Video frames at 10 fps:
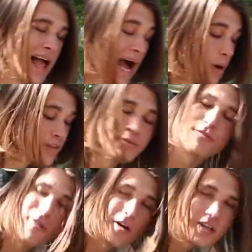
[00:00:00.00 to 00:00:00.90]
I would have
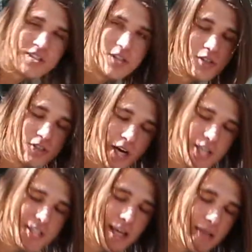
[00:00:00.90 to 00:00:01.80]
preferred just to use a
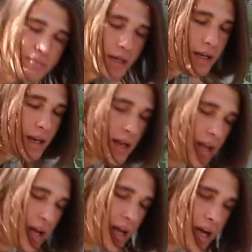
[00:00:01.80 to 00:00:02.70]
trash can, but
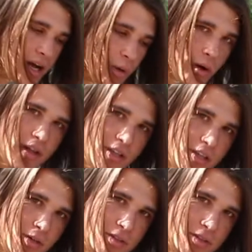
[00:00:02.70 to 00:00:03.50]
what can you do?